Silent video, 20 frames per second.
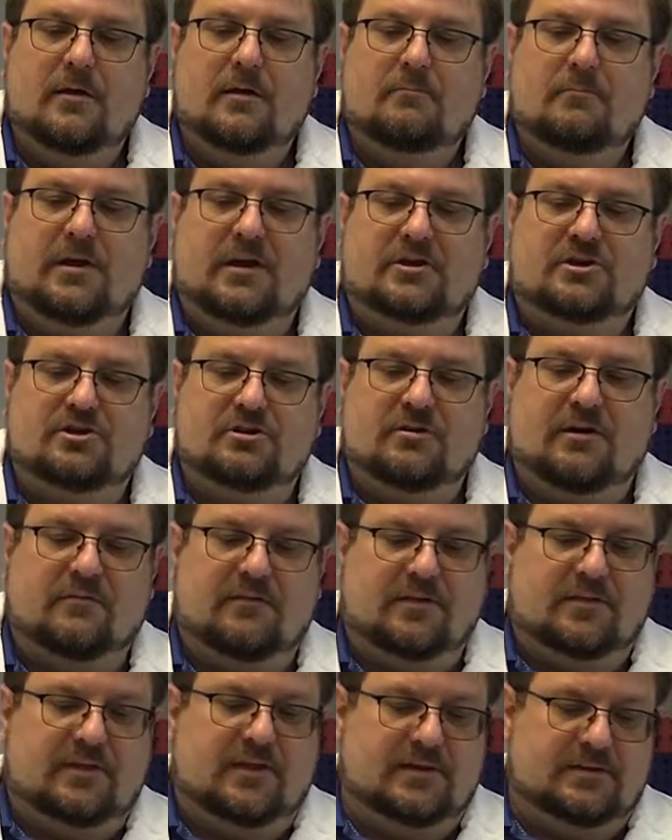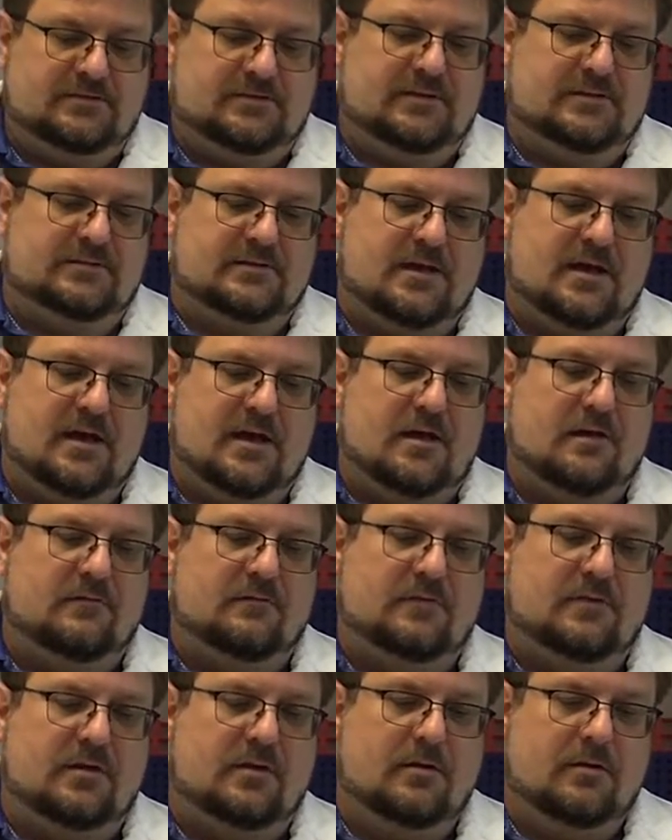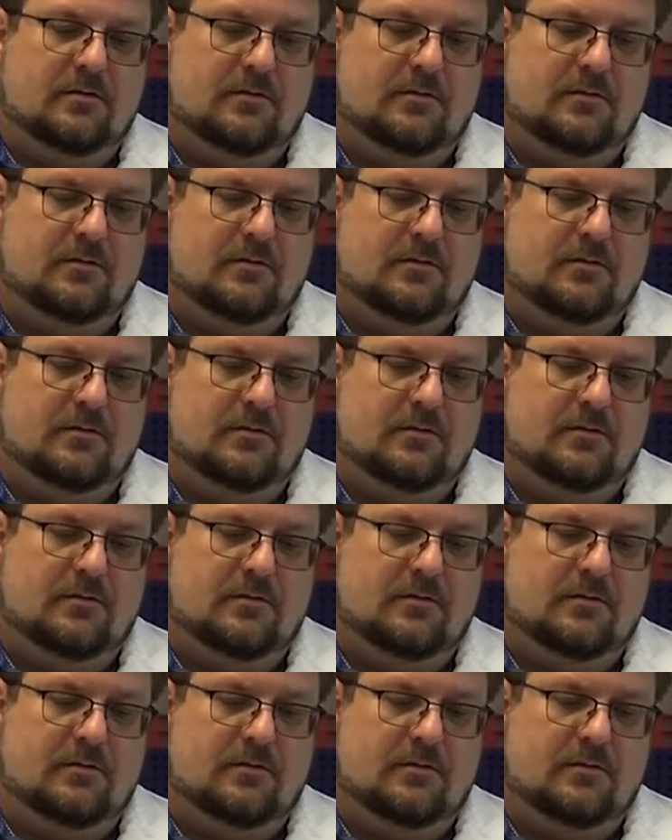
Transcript: Make sure everything's dissolved.